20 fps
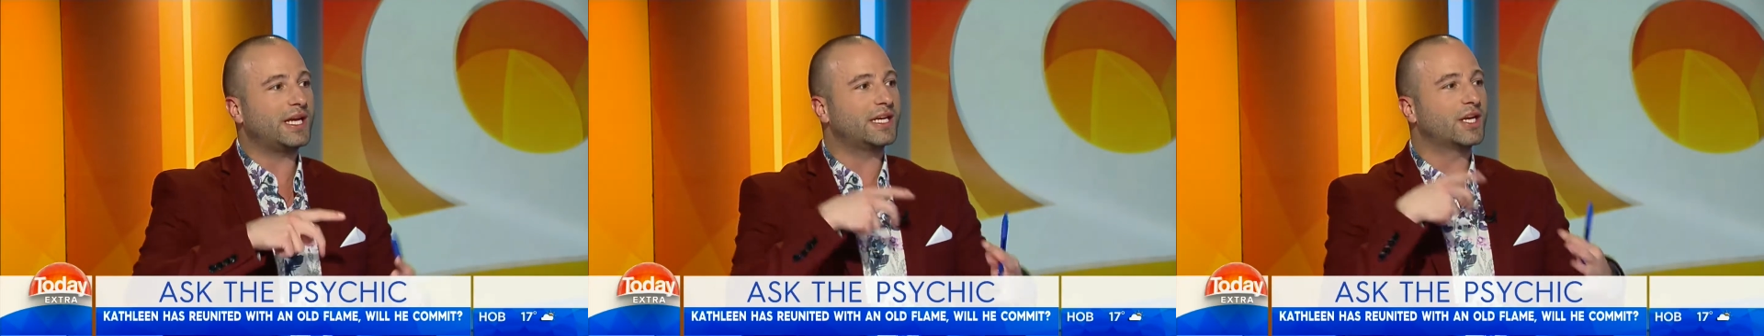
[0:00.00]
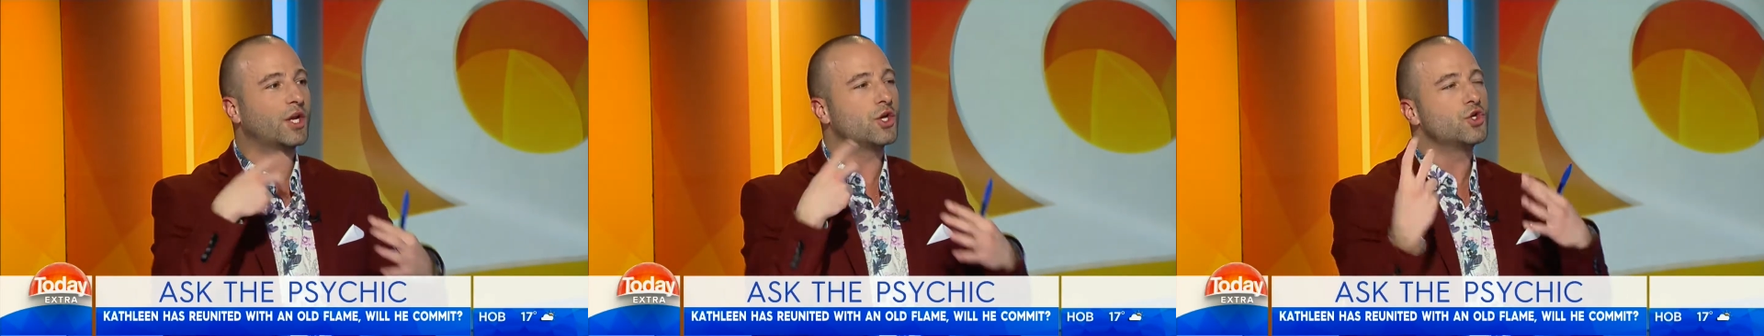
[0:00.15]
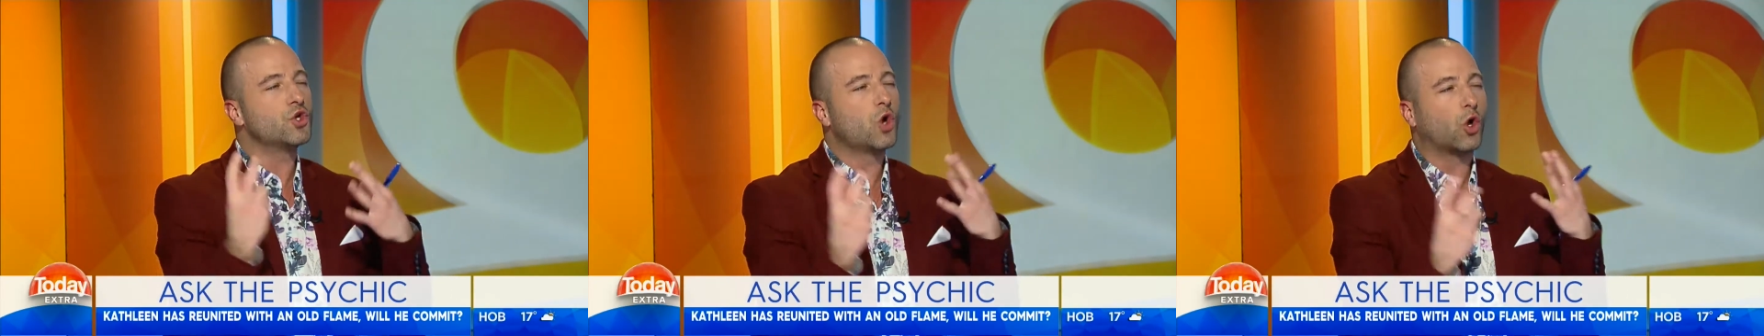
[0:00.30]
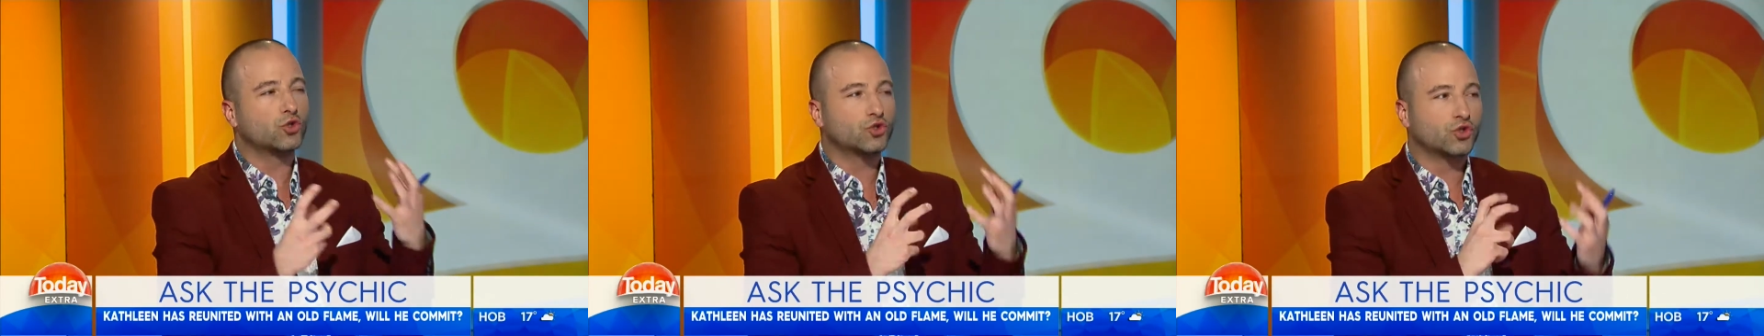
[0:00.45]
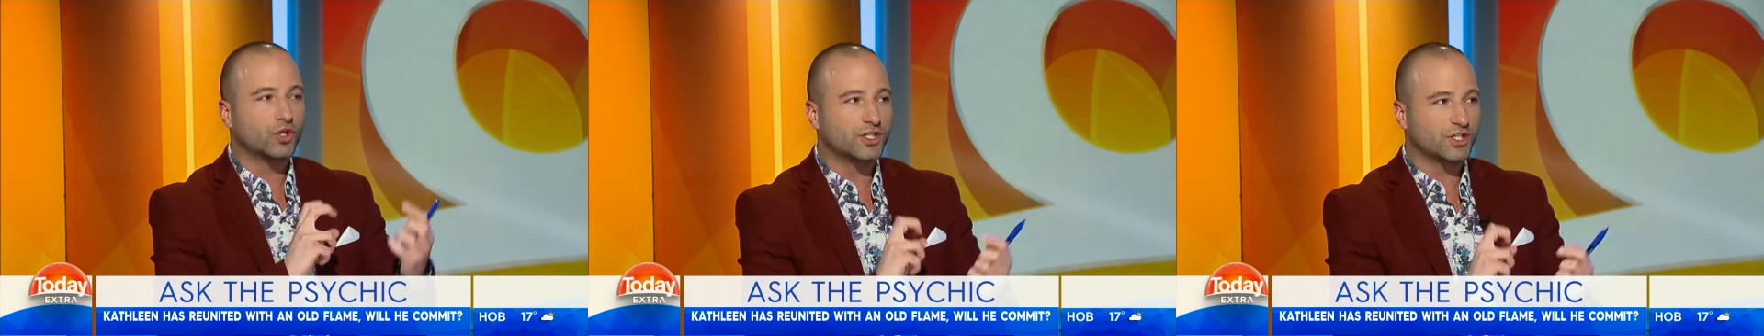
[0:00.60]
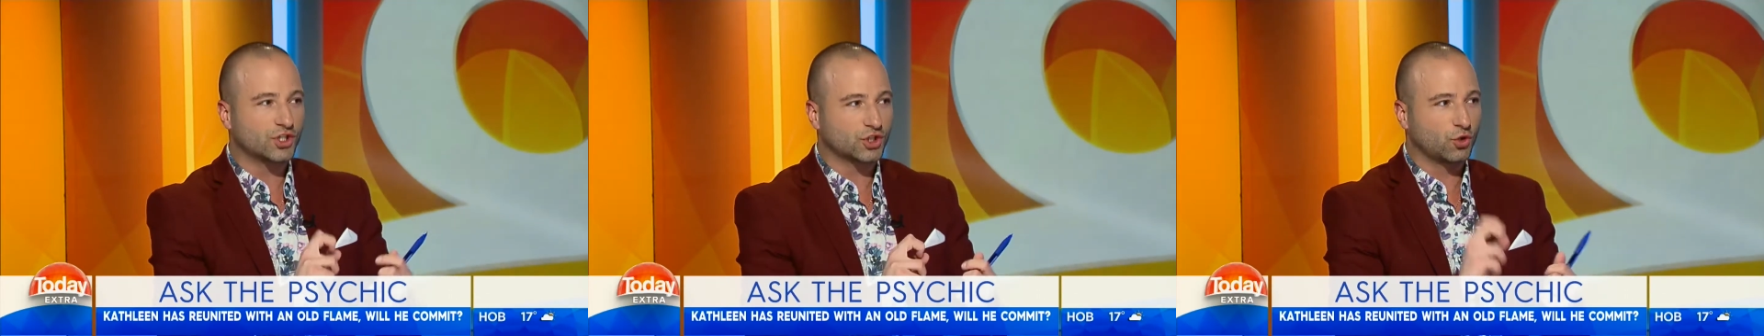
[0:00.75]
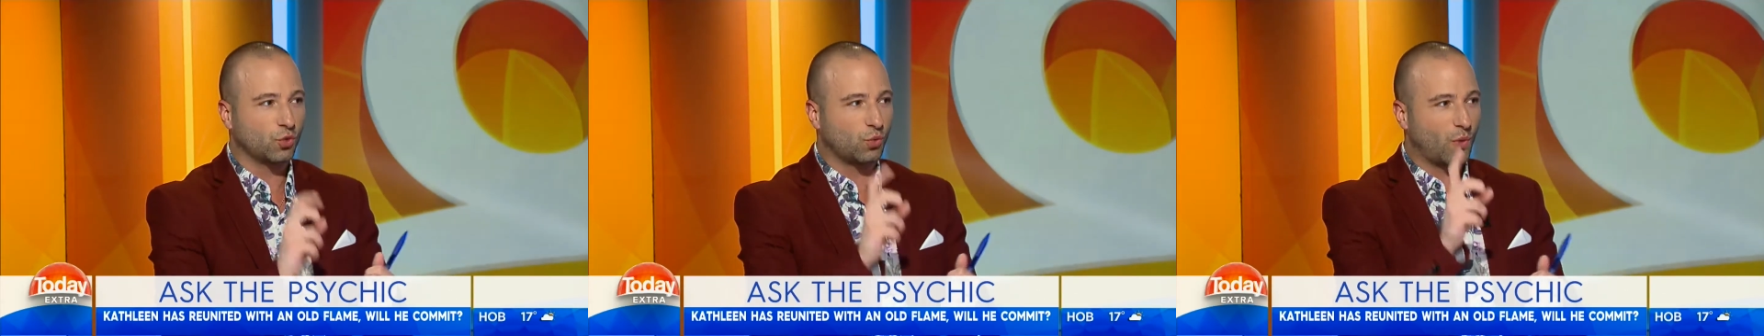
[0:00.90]
in a
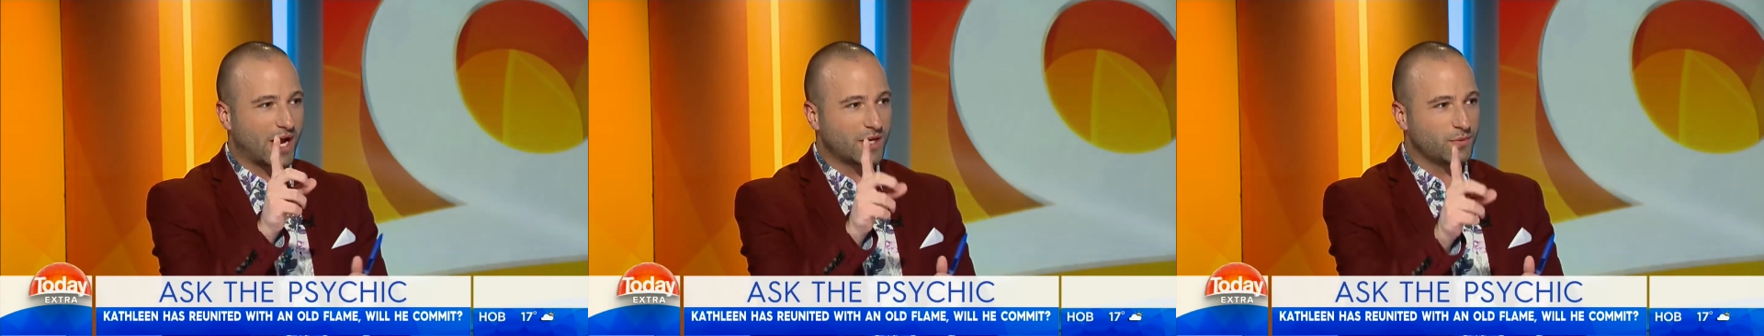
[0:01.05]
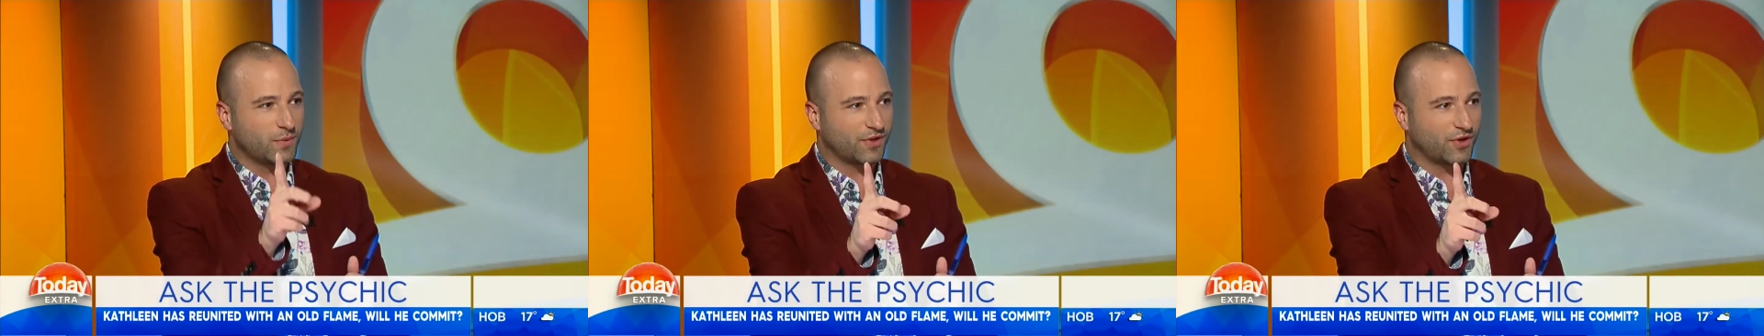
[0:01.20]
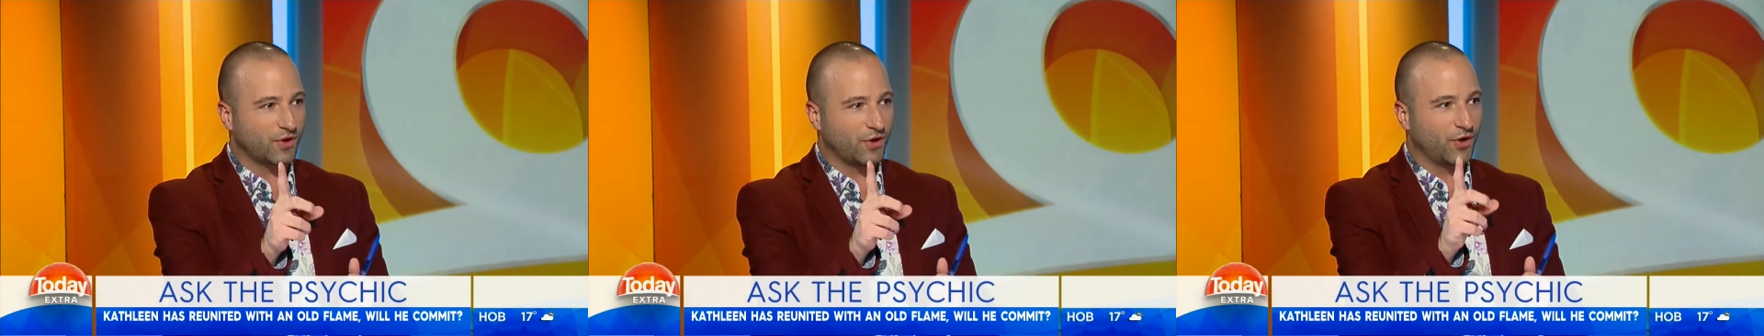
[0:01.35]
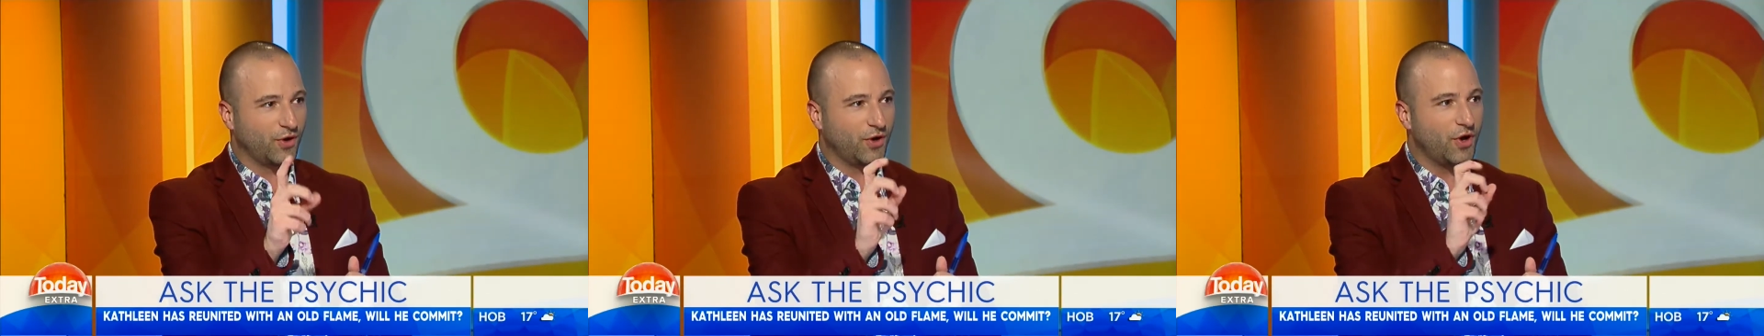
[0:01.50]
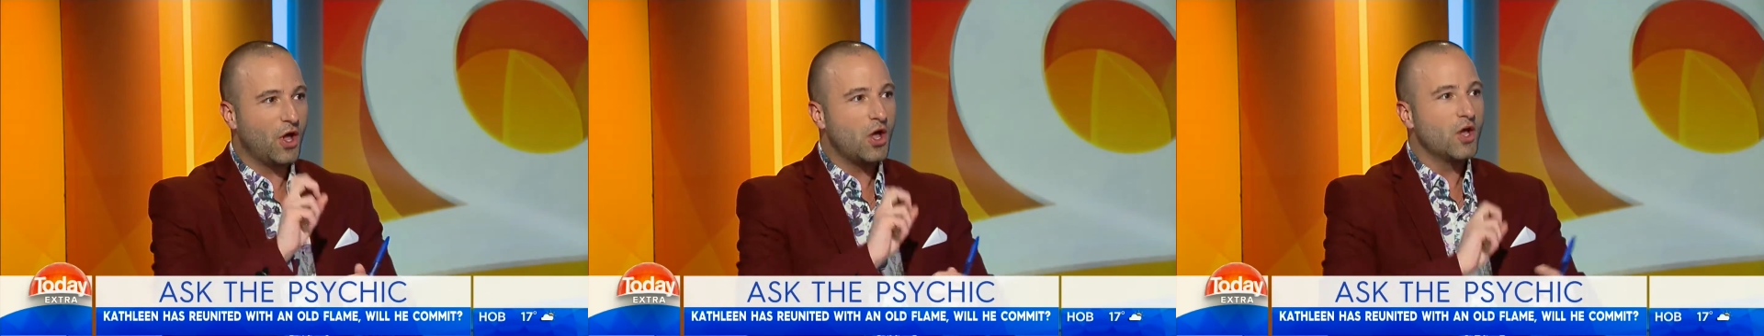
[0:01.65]
non-traditional way with her.